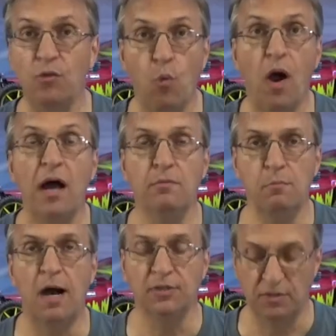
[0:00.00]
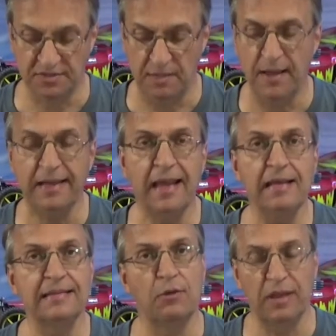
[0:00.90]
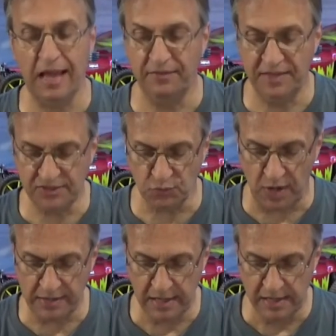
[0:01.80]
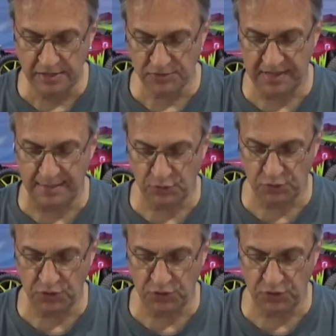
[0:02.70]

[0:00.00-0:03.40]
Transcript: one model. So in my case, I only have this one. So then I'm going